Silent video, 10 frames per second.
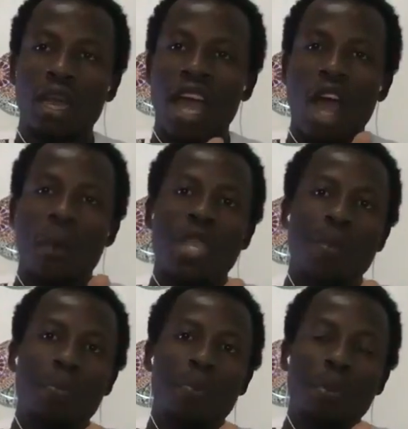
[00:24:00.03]
how many
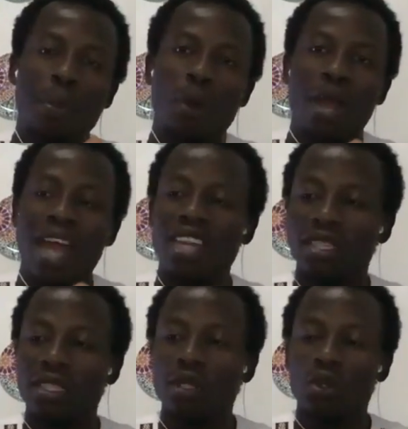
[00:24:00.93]
people are
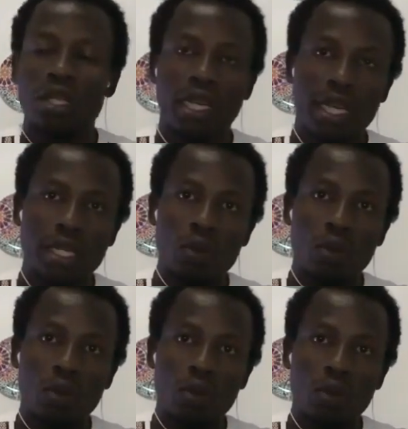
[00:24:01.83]
listening to the radio.
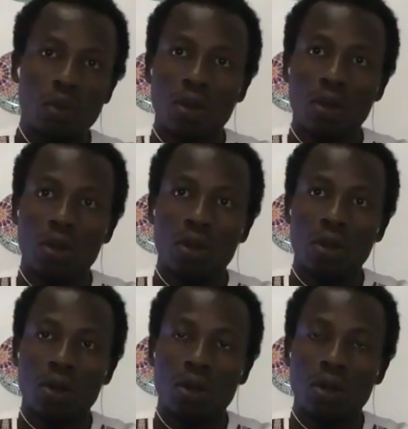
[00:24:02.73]

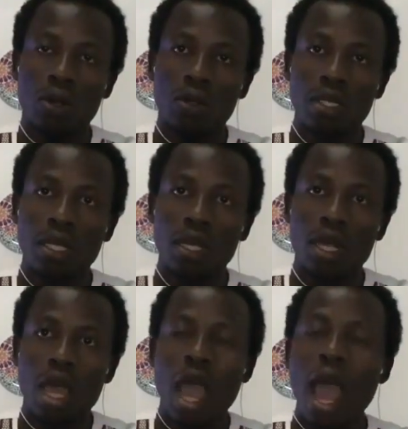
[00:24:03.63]
You see,
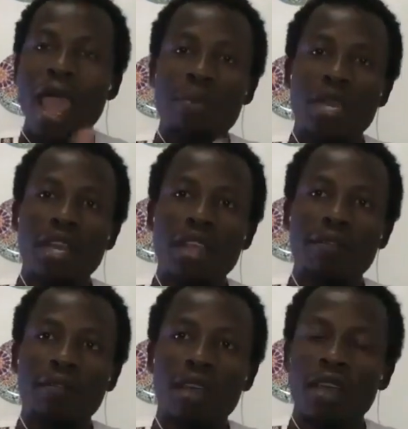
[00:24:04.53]
I
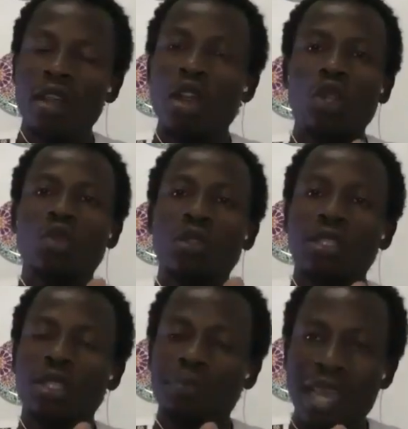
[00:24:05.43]
believe not
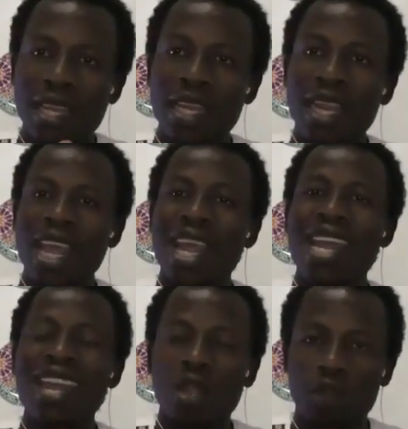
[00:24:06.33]
spending a
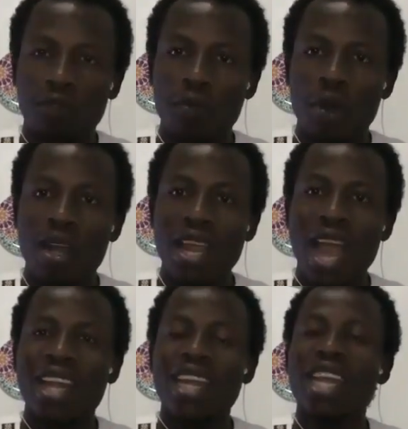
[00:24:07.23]
lot of money
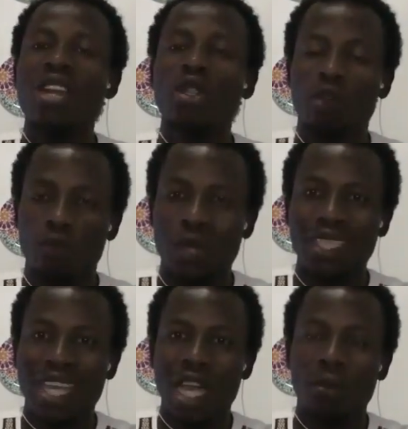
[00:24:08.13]
and a lot of your
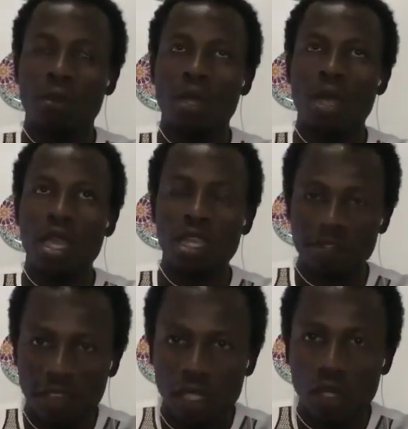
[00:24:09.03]
time,
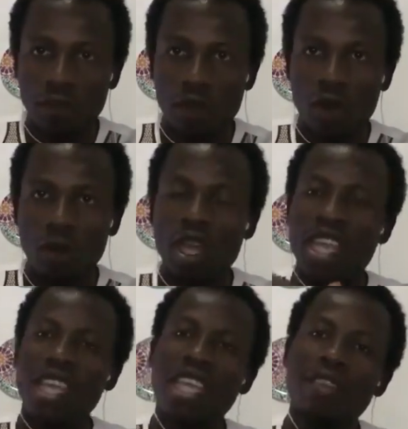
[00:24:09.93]
first of all,
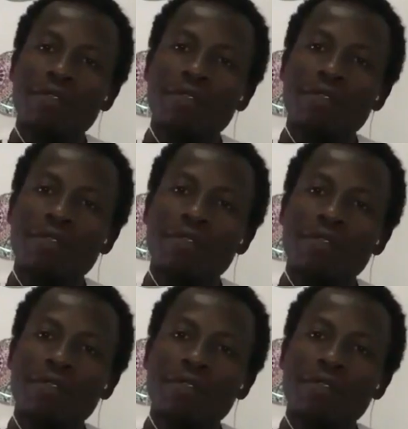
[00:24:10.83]
give you